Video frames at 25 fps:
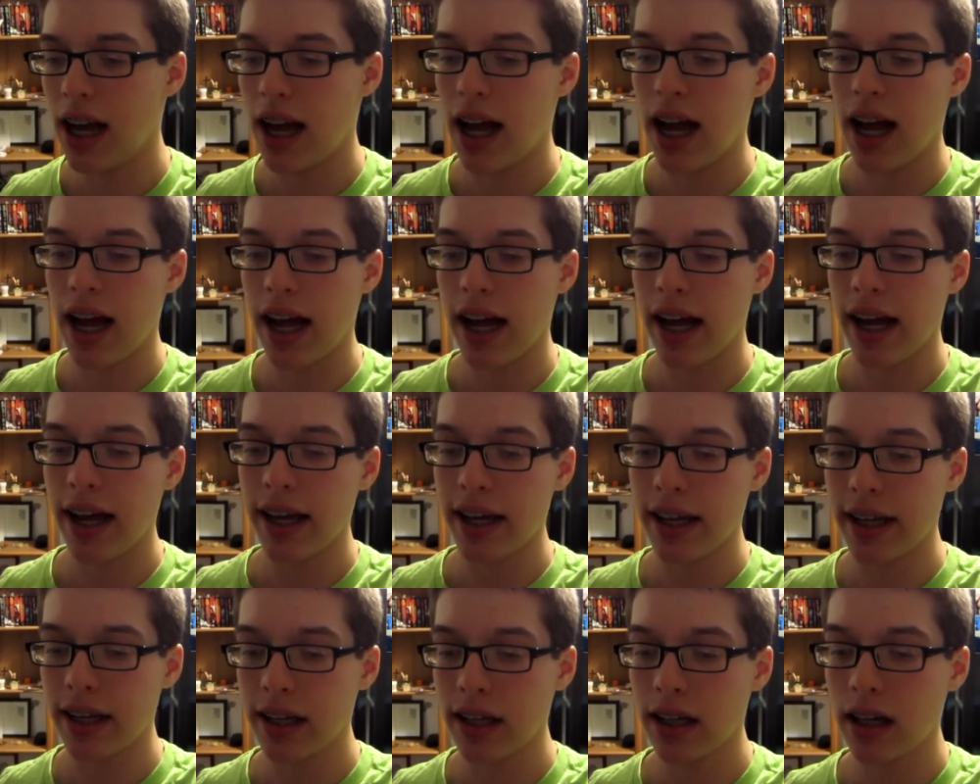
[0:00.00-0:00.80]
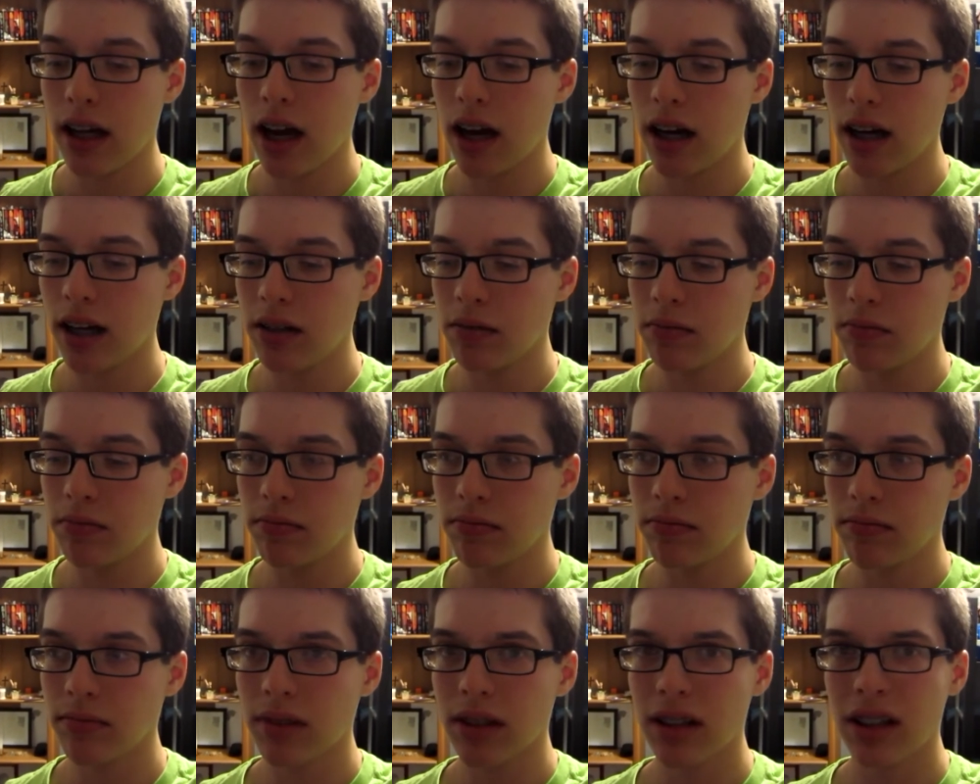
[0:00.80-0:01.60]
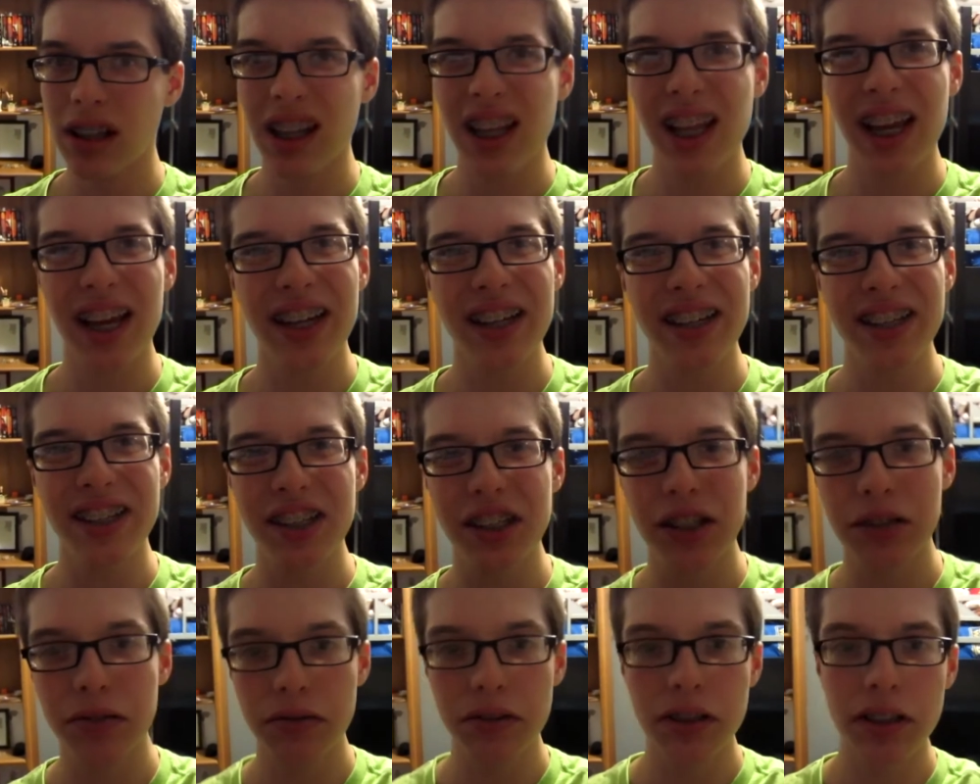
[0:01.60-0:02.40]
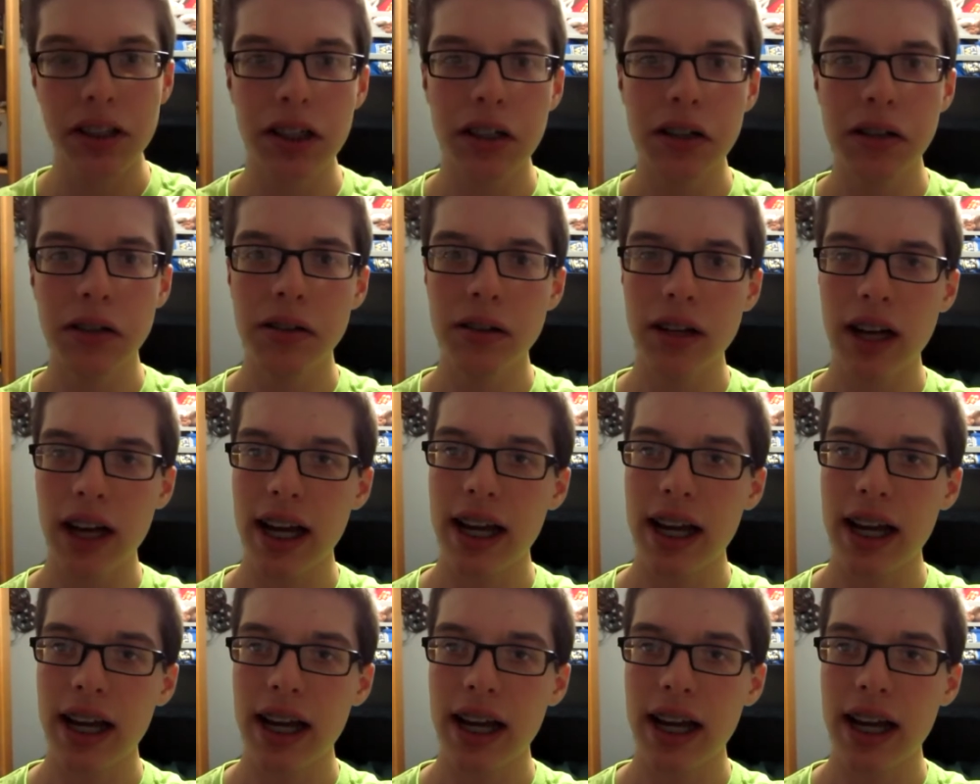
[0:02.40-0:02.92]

I got him like a year ago,